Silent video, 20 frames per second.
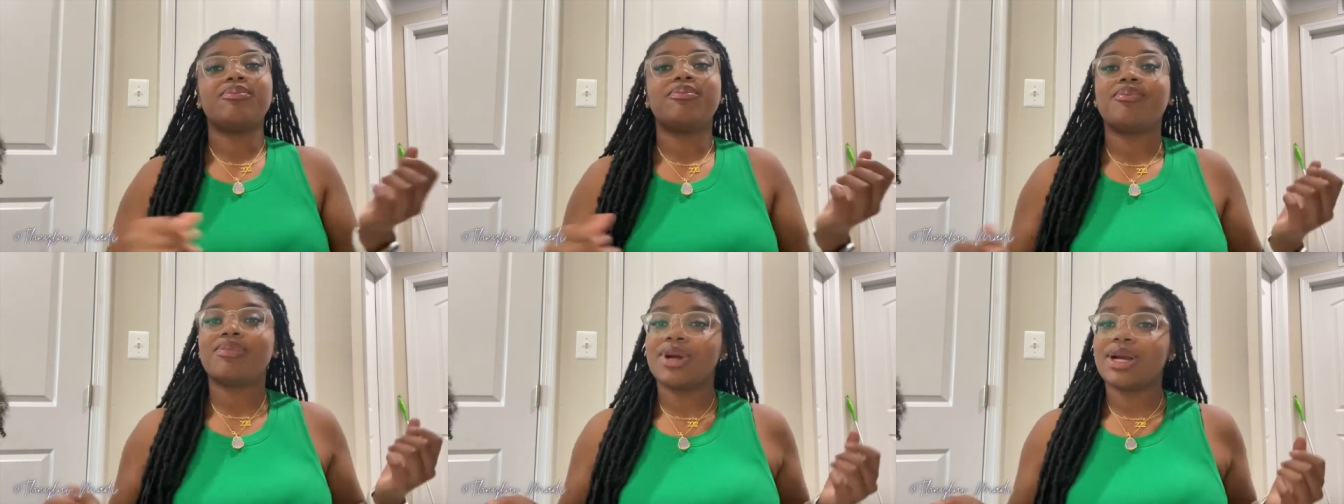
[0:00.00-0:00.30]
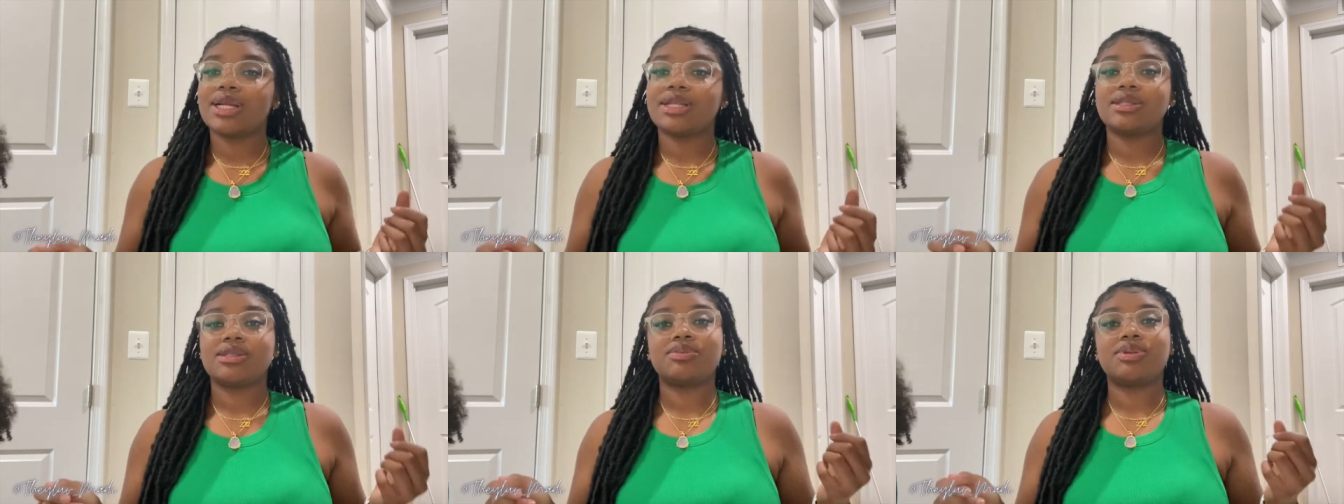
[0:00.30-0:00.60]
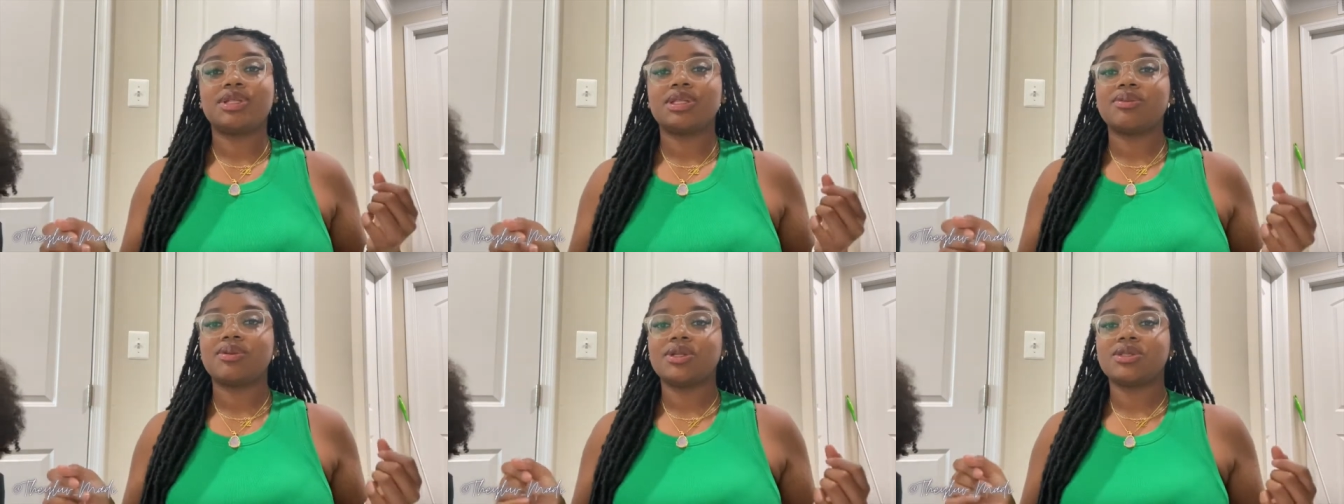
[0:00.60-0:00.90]

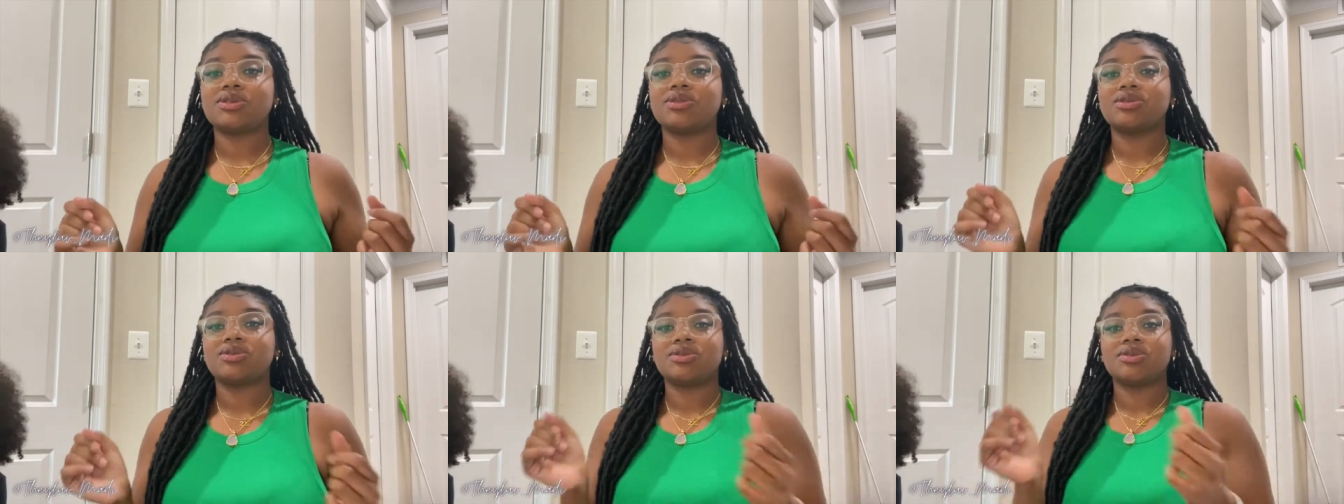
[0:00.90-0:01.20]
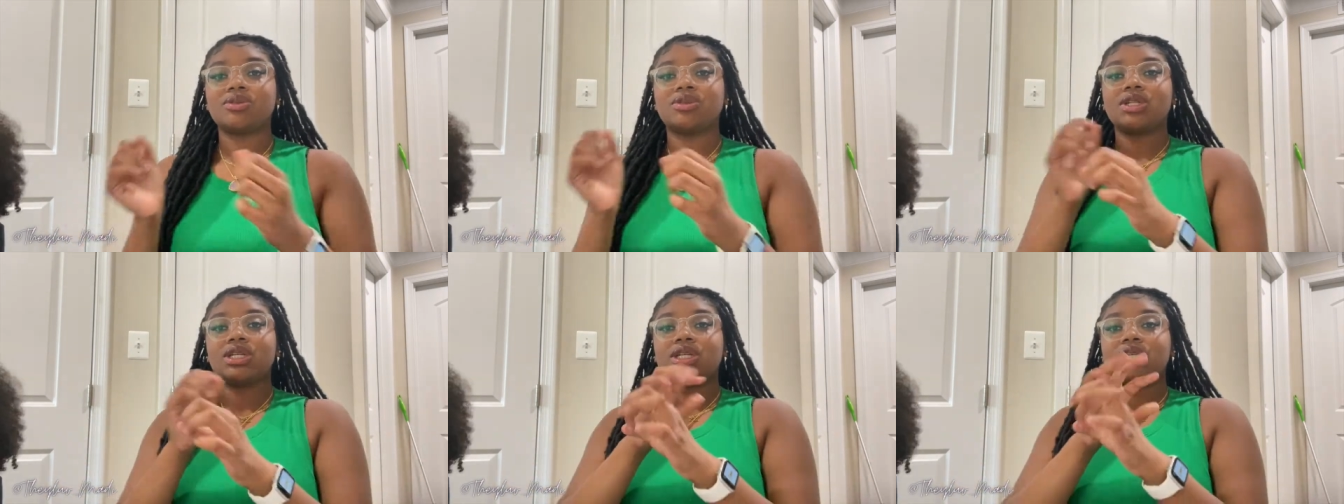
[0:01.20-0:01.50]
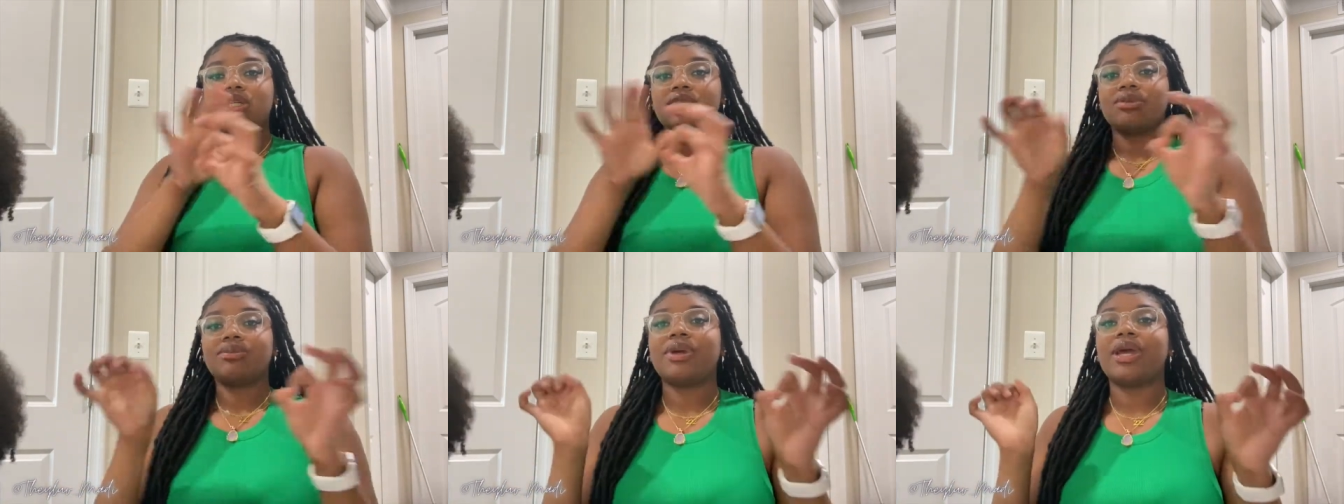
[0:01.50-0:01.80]
Put the person on,
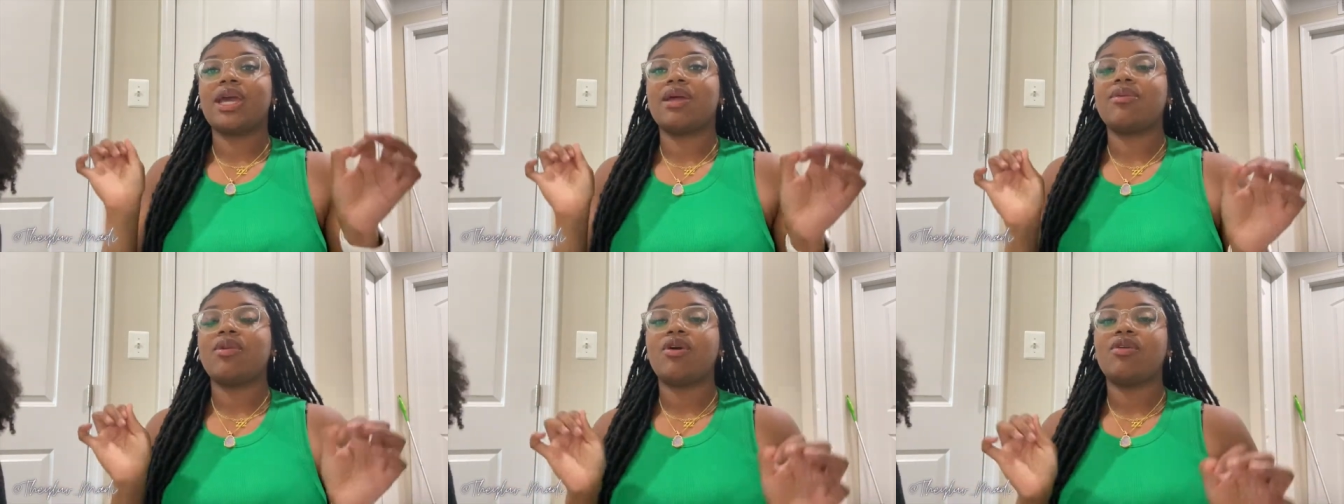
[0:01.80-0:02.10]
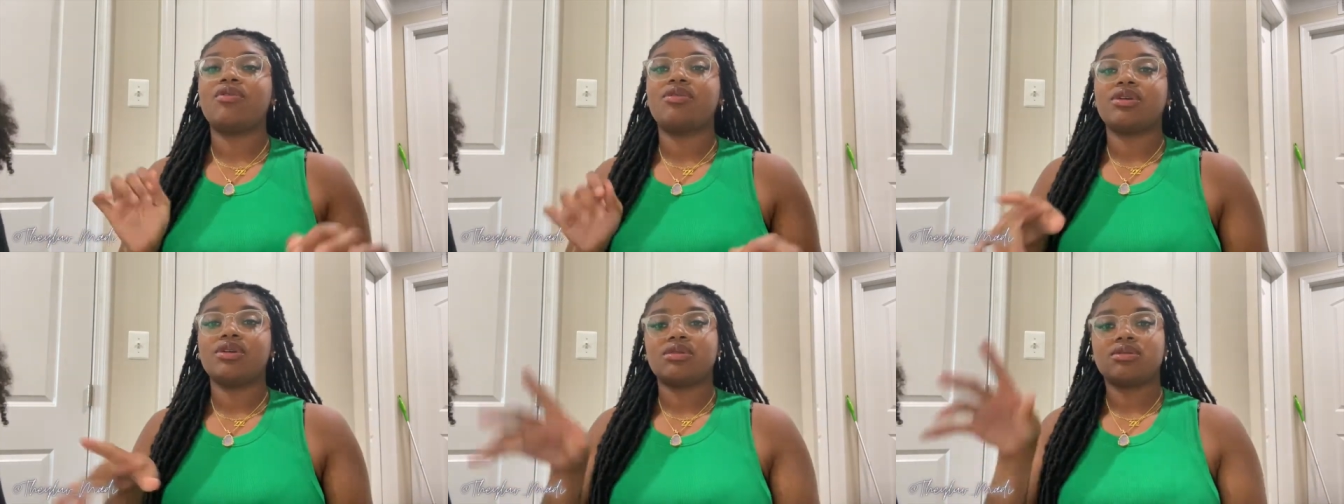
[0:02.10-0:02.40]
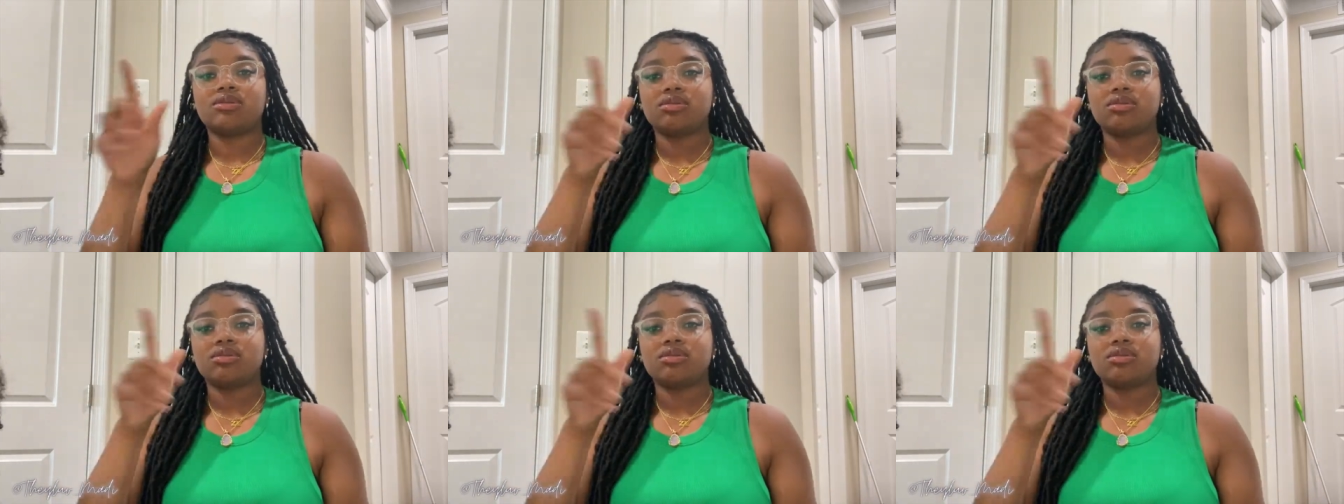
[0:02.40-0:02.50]
paint them over,